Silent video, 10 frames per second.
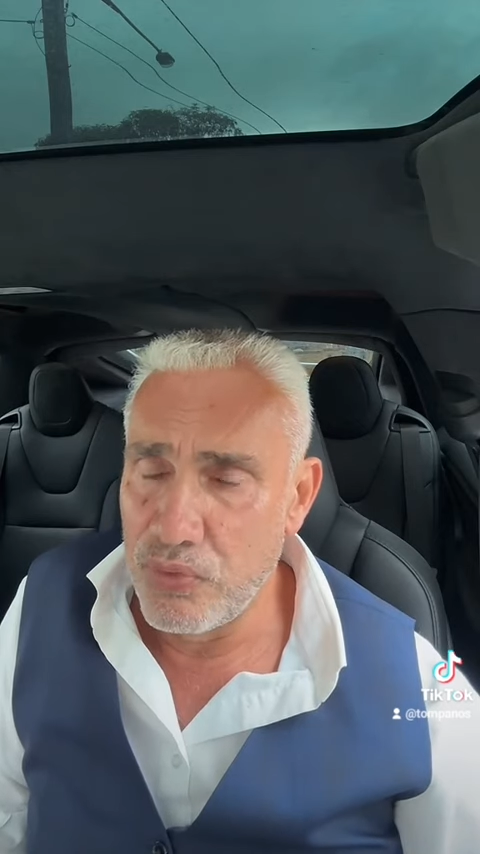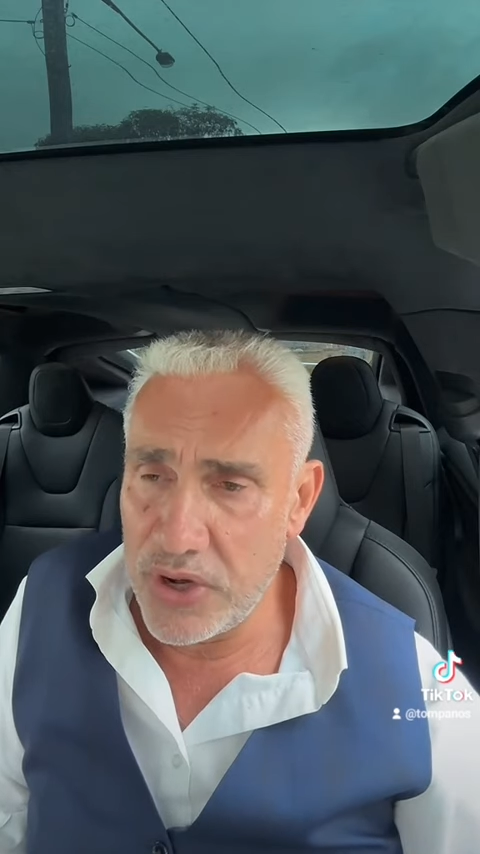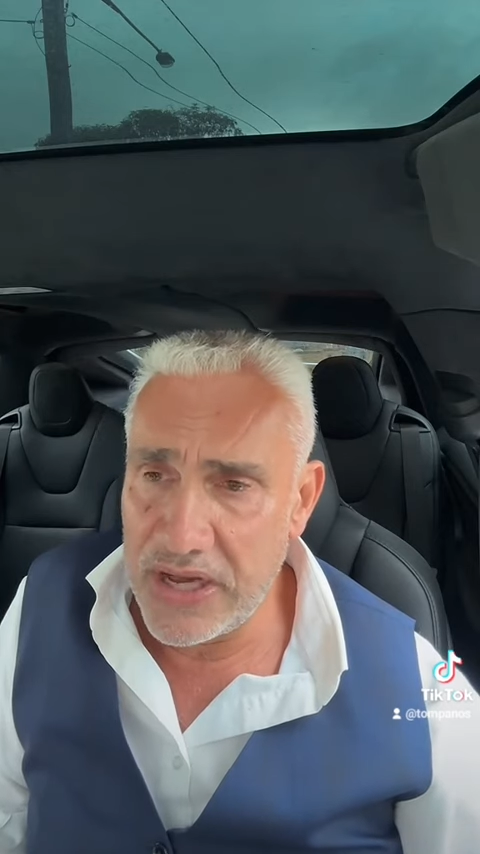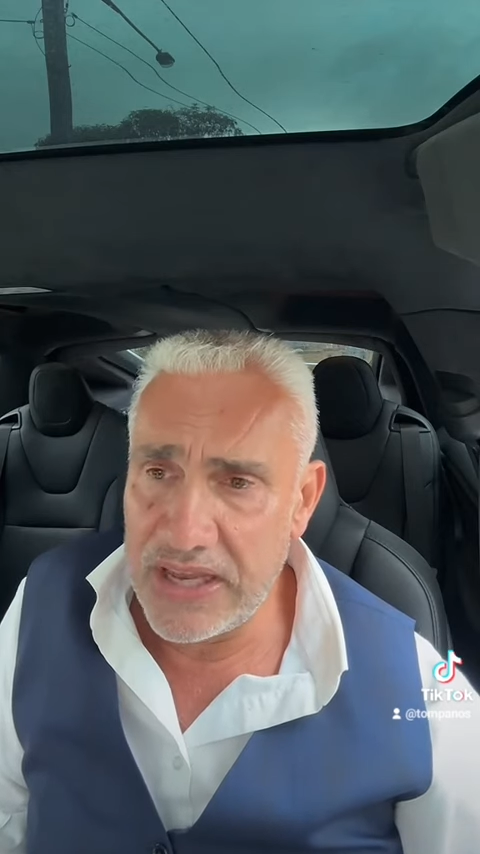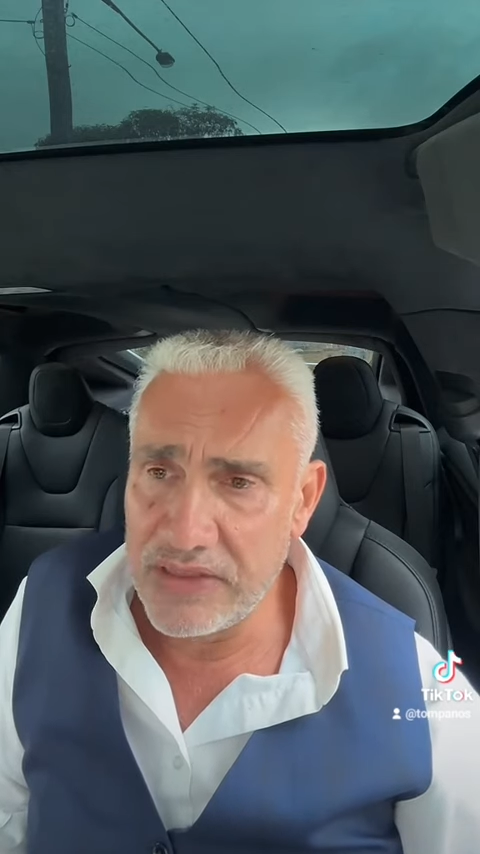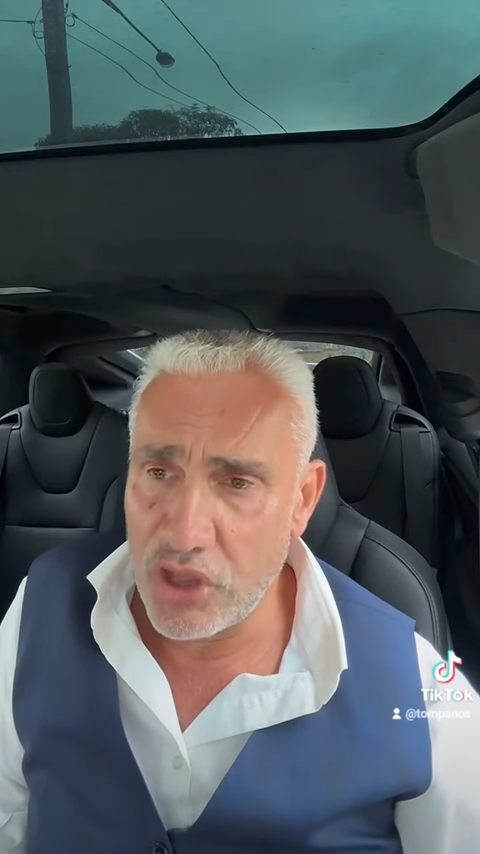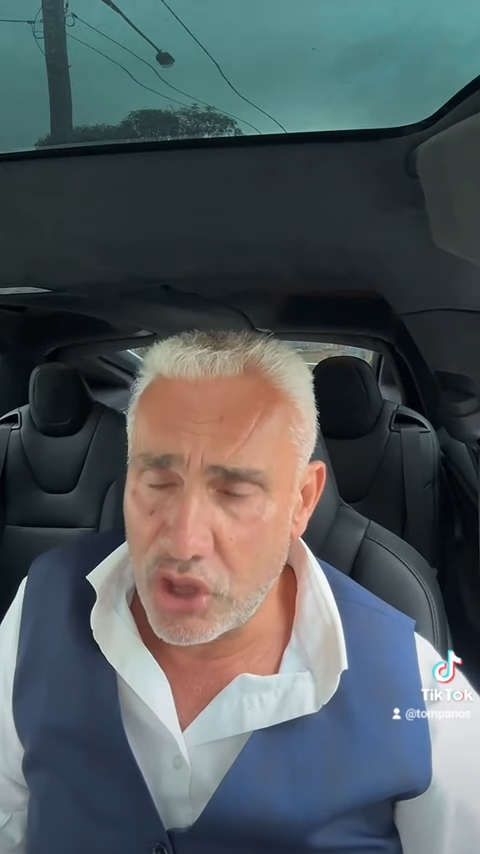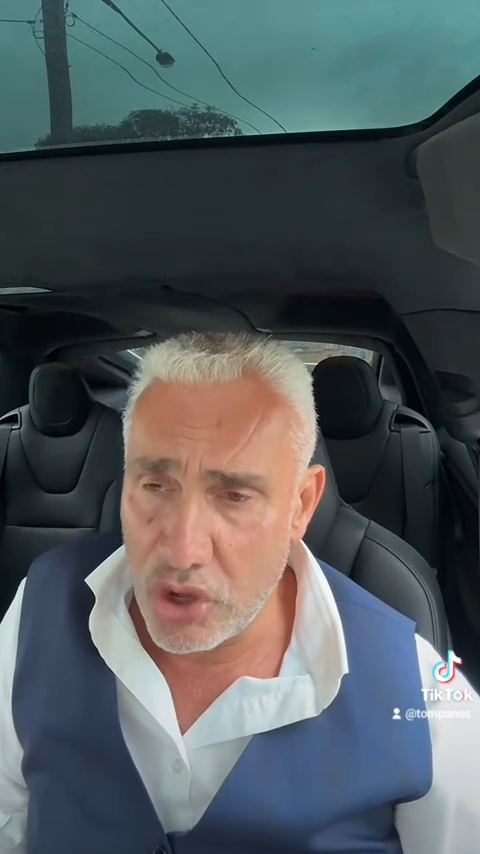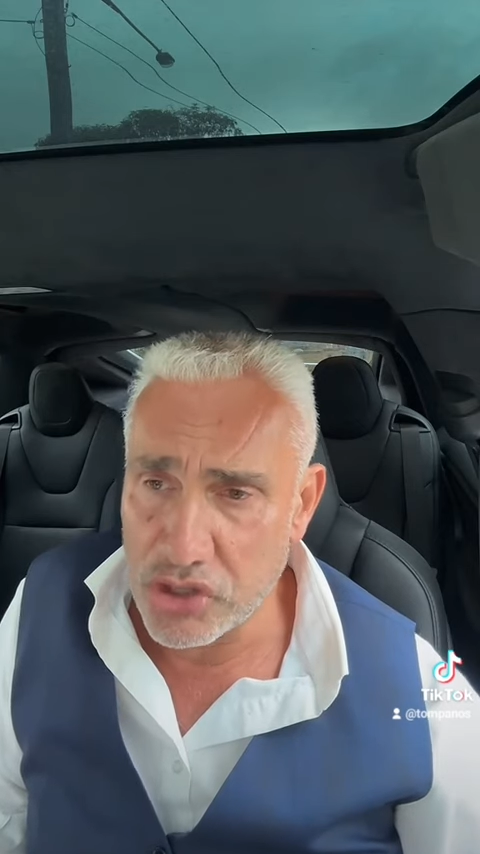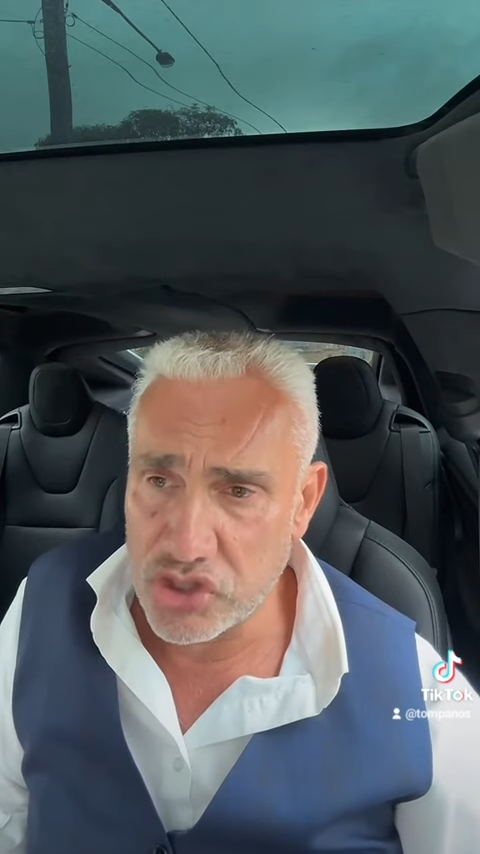reading the
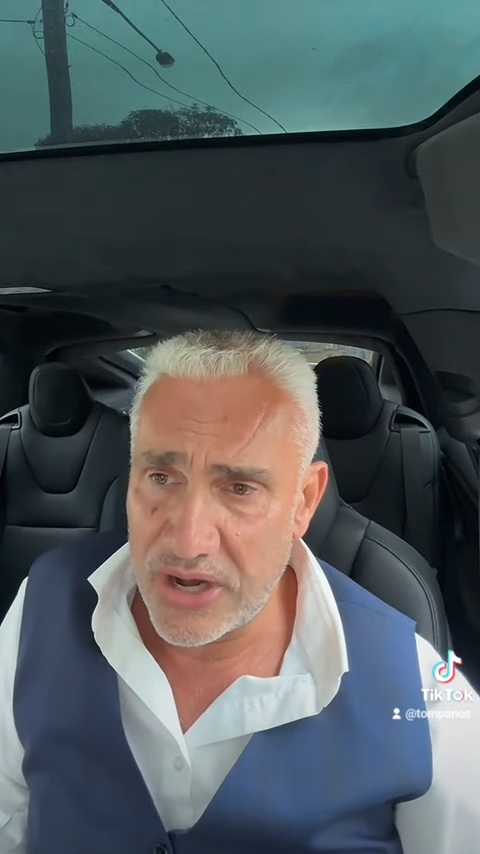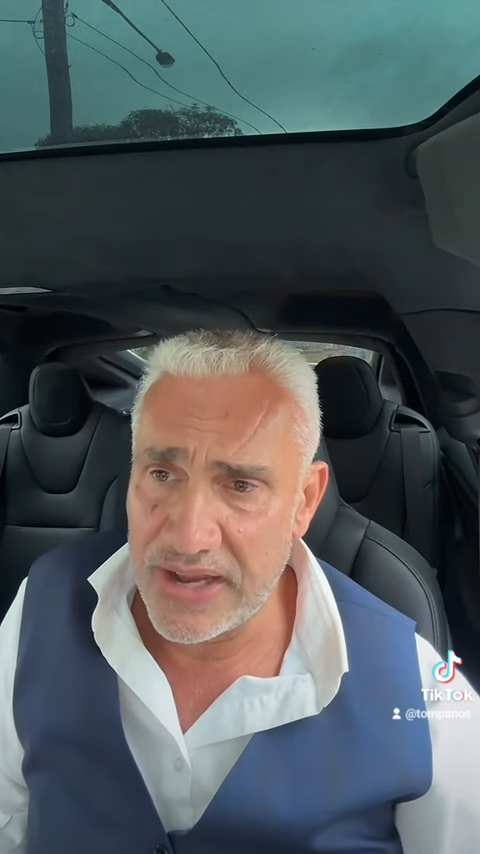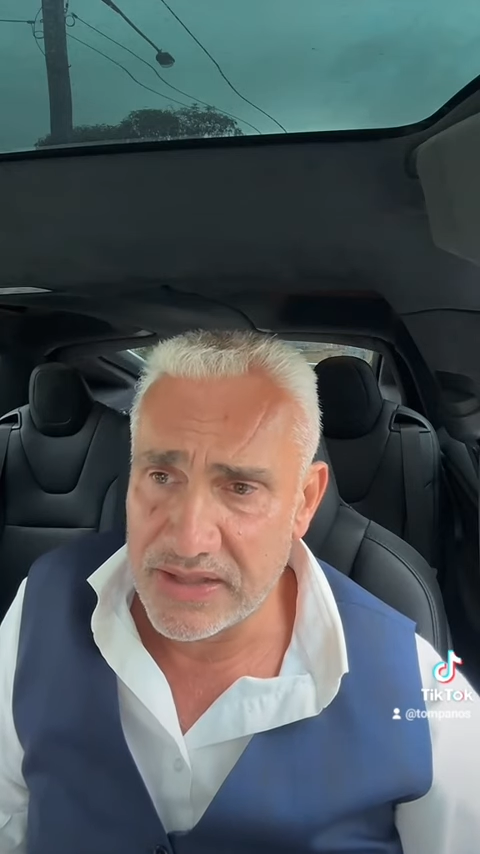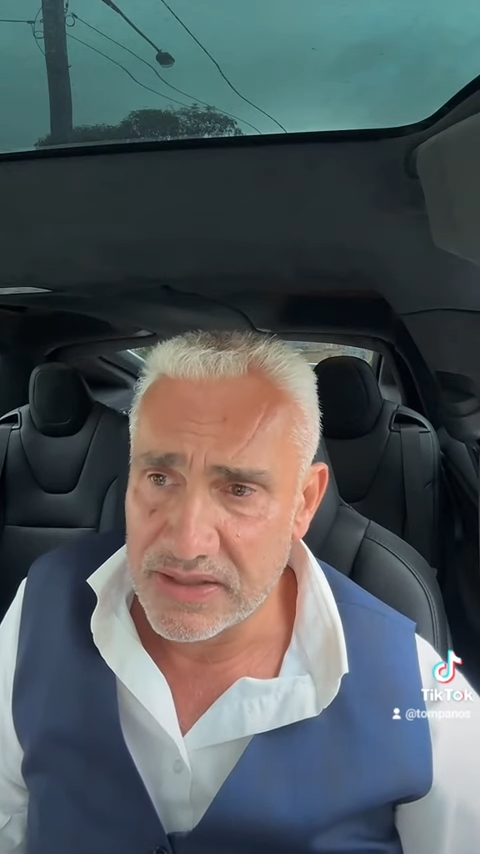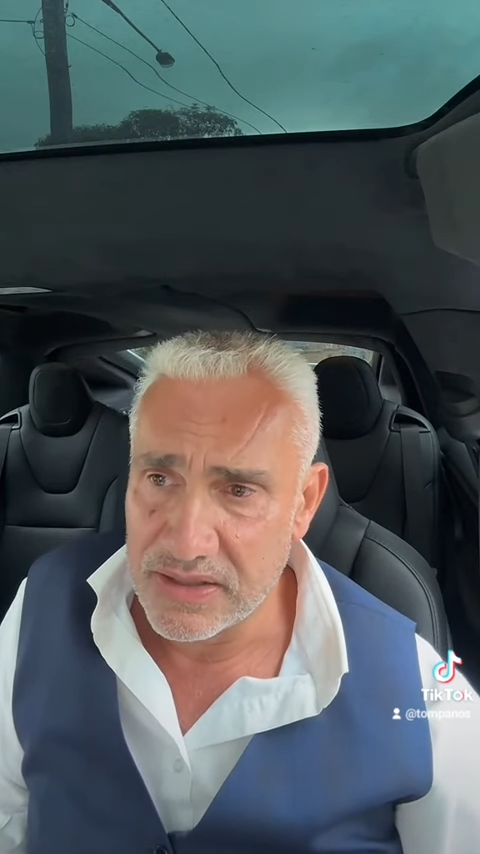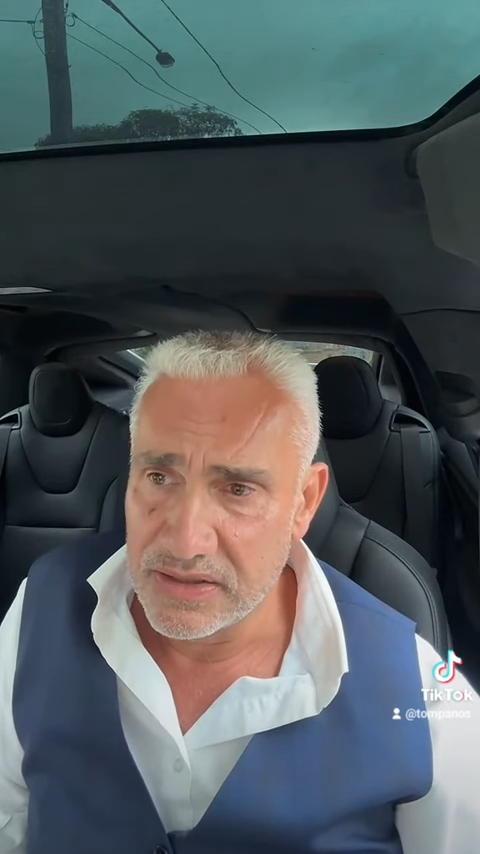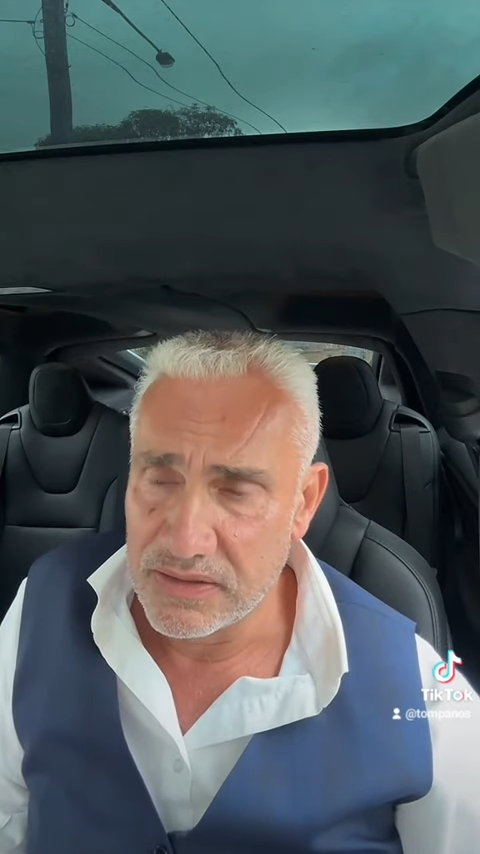contract